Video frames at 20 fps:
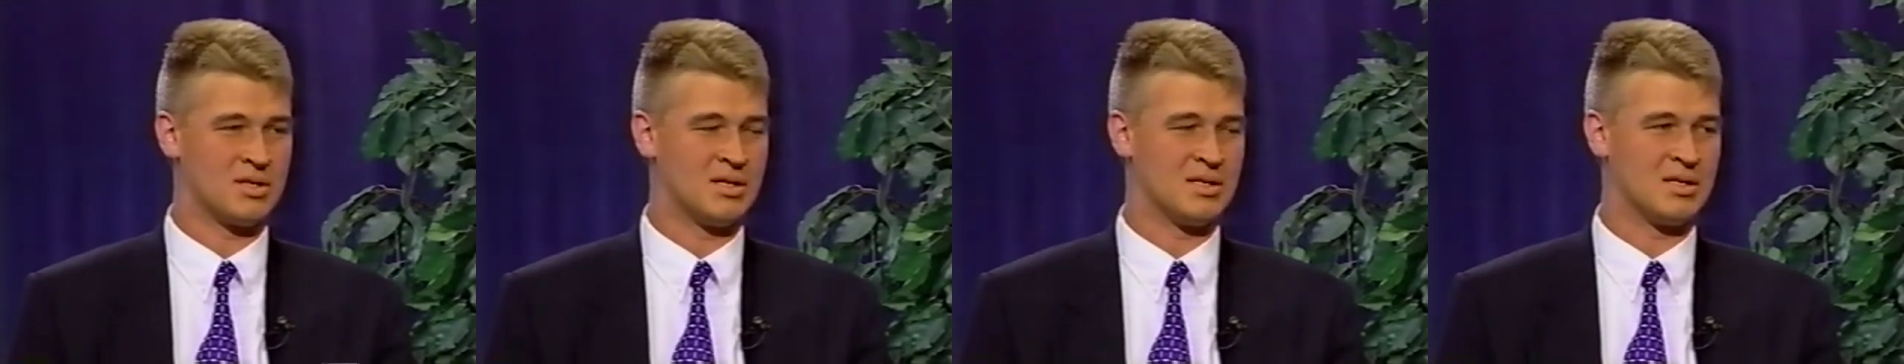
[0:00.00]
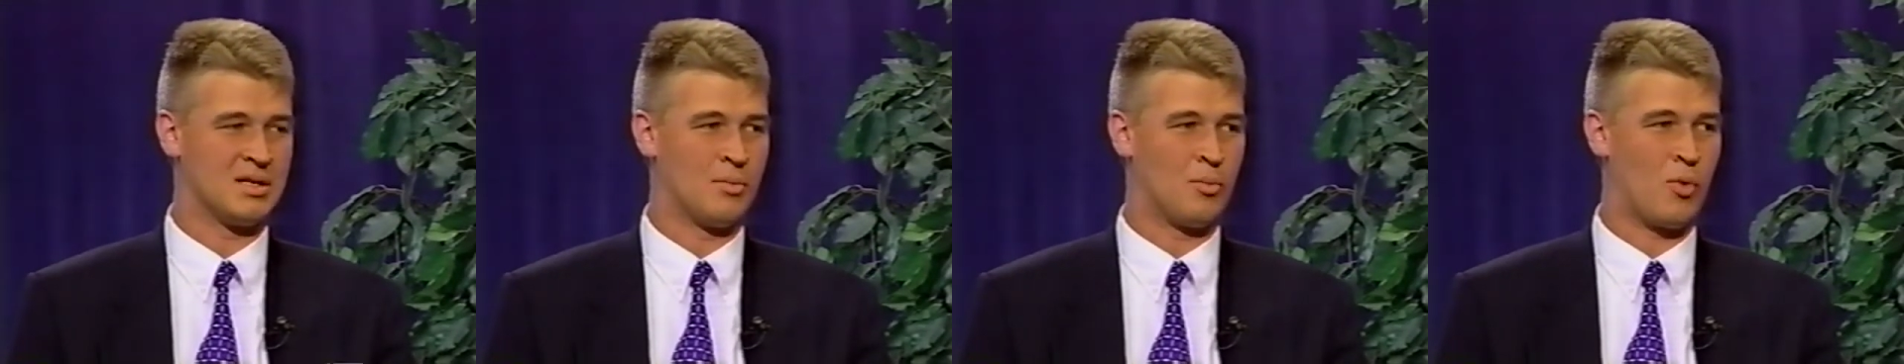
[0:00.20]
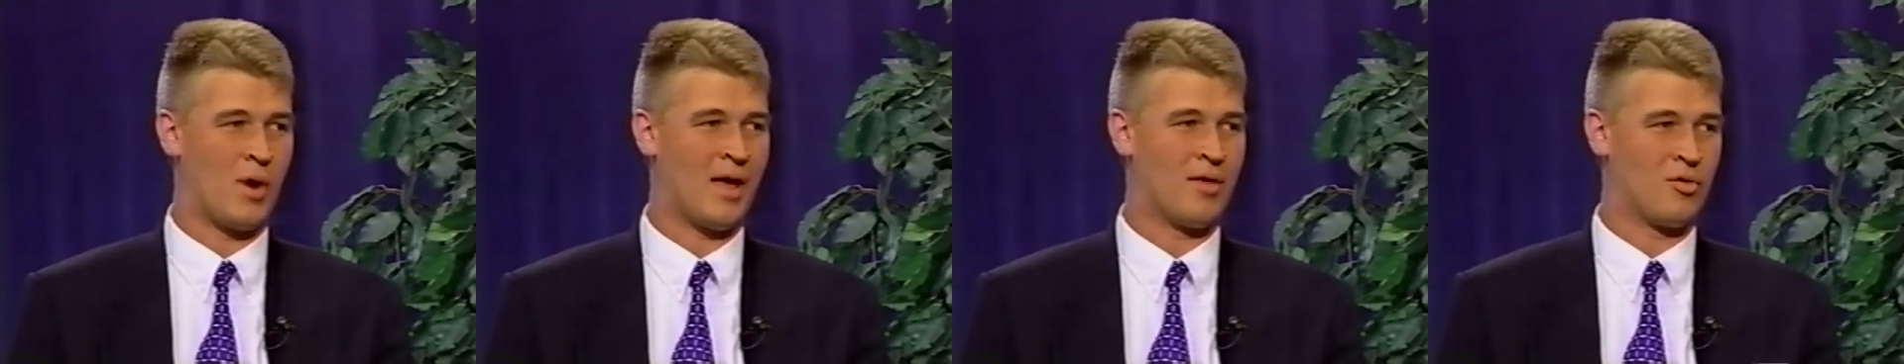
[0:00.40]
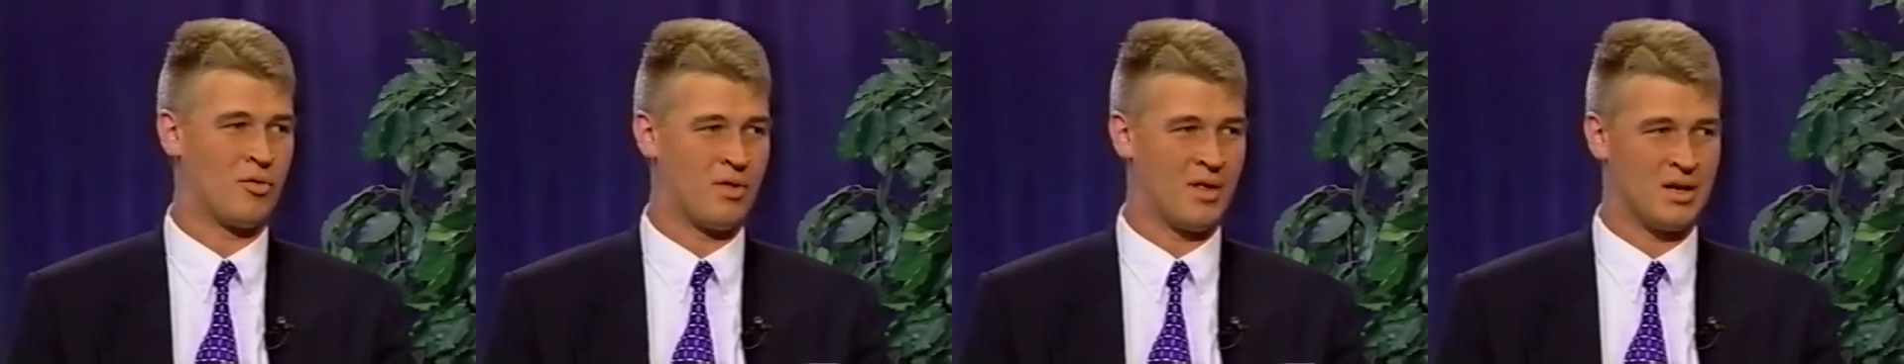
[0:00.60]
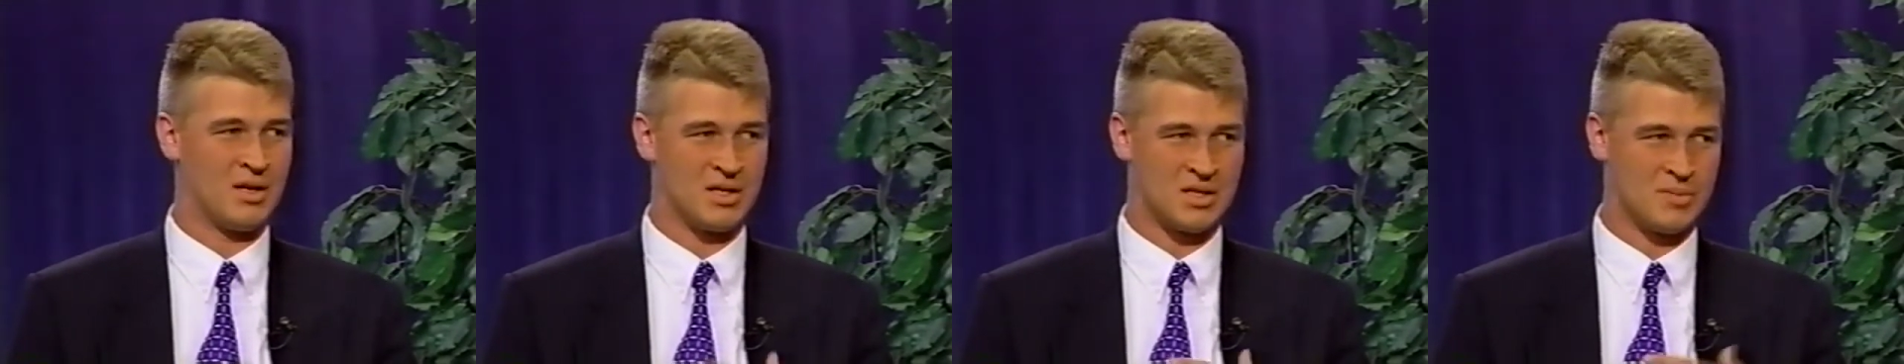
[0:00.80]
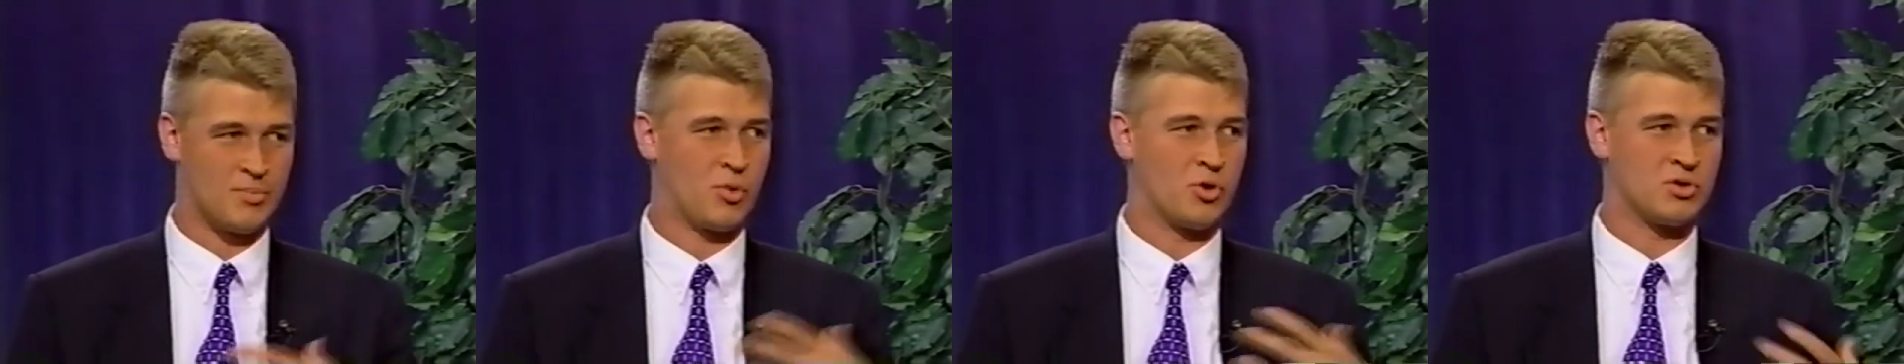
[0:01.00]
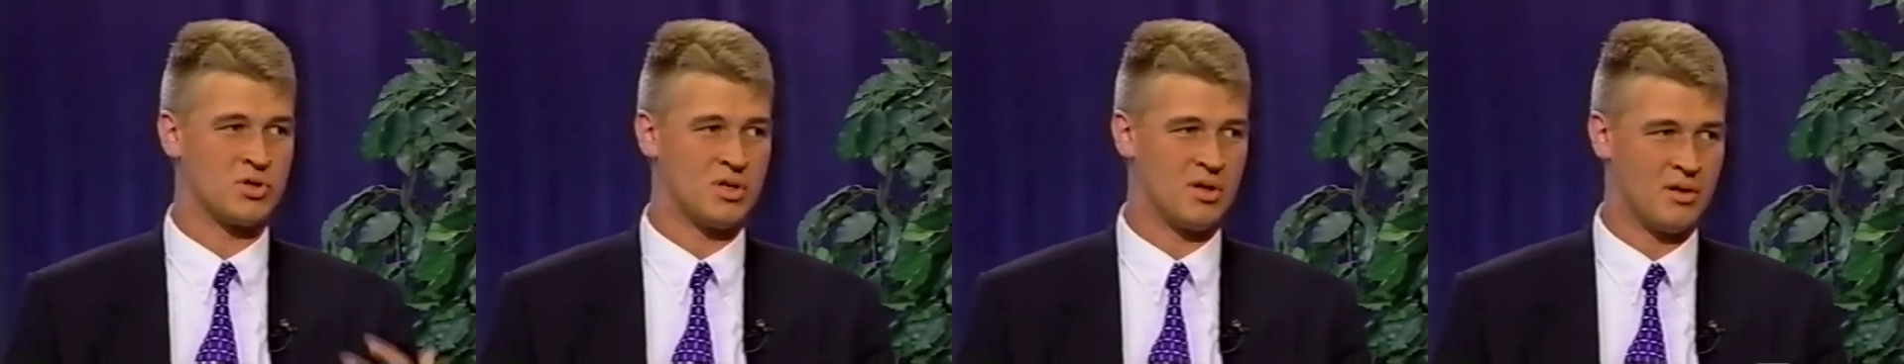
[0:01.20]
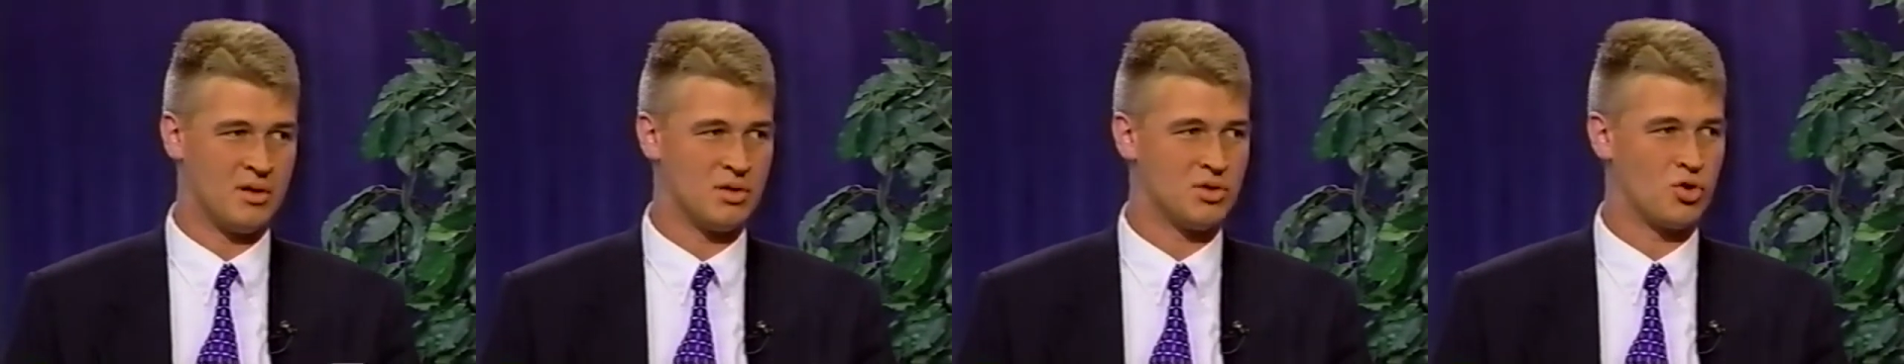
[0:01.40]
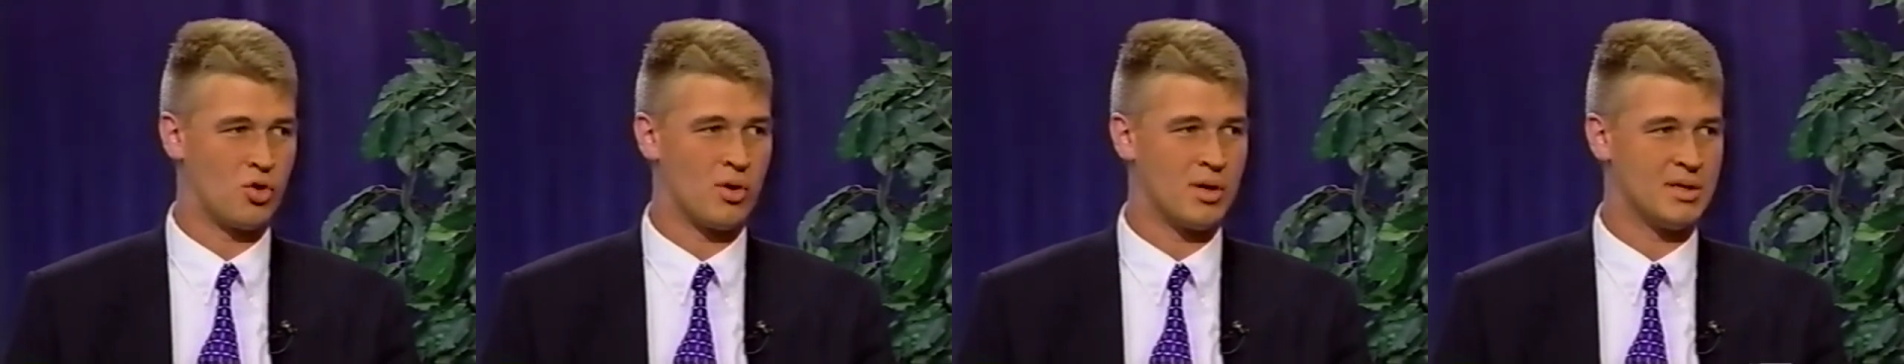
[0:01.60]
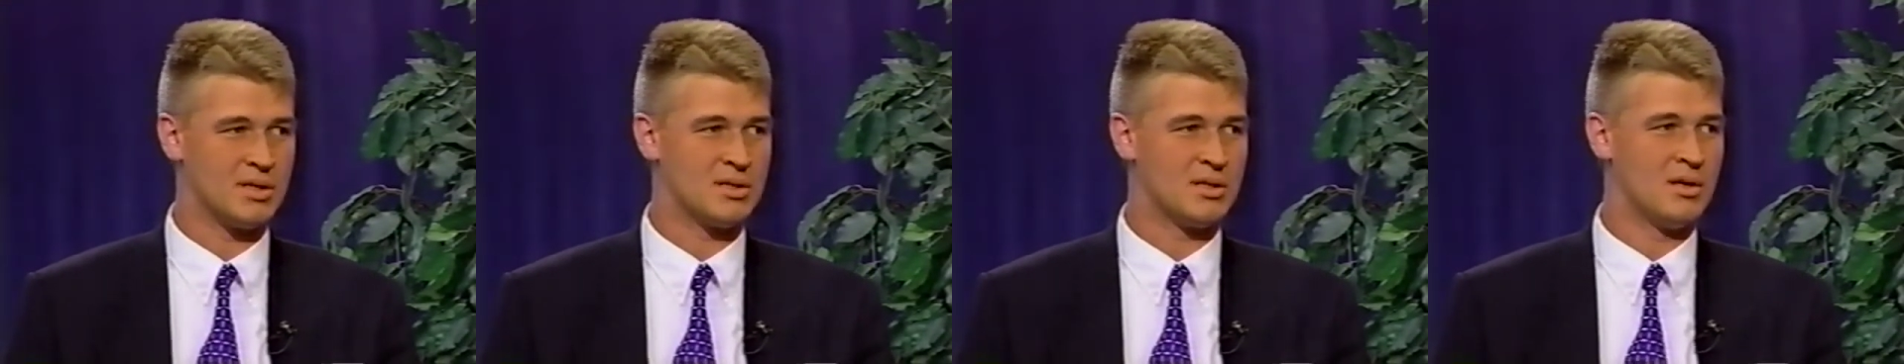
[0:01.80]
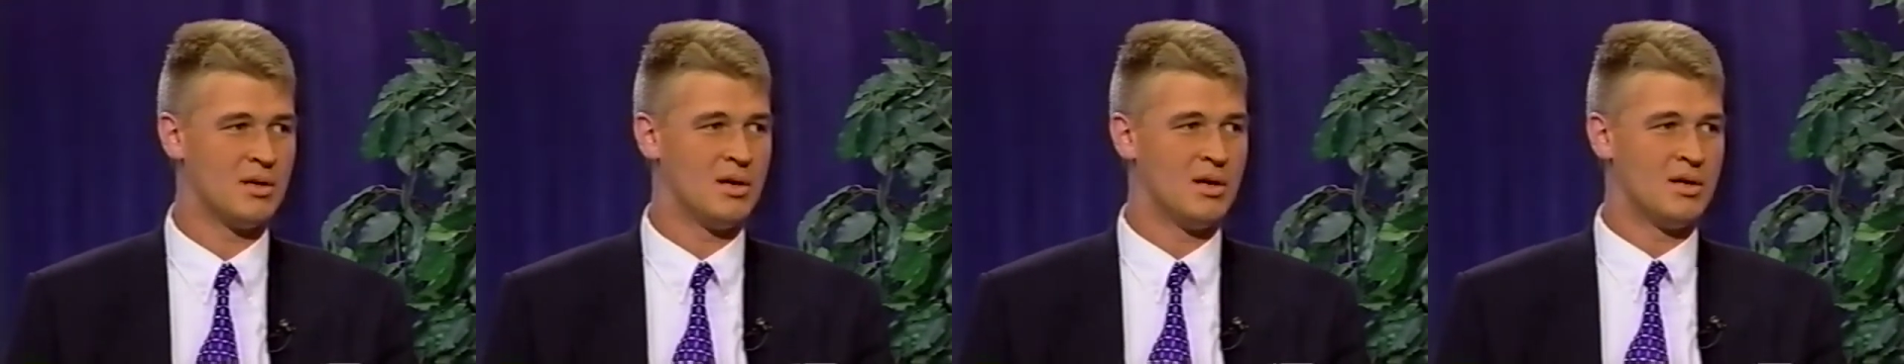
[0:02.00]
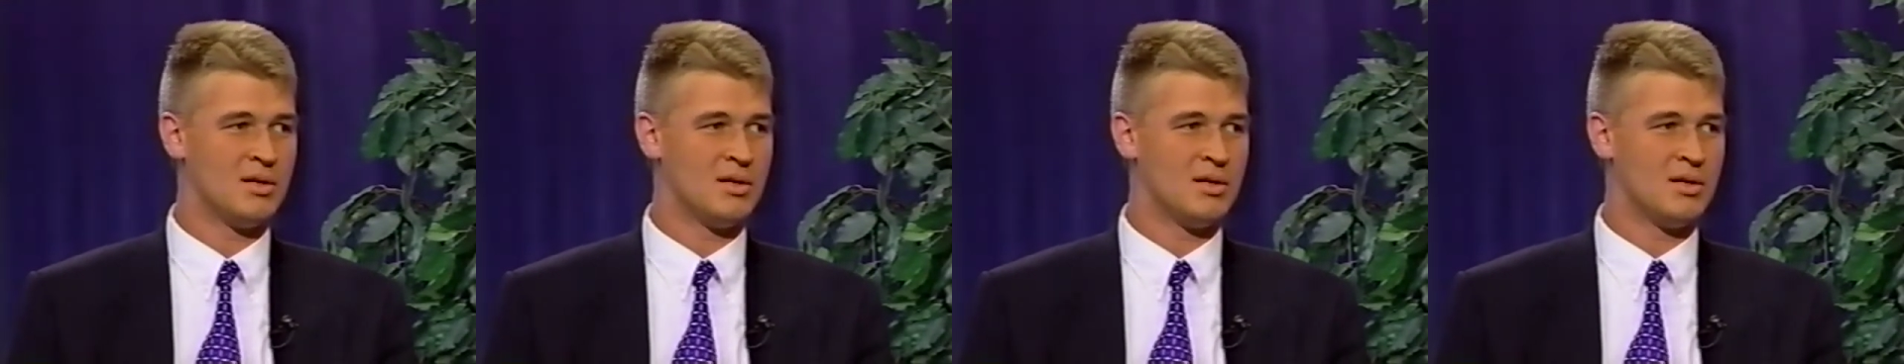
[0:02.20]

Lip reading: system rather than dispersed to the joints.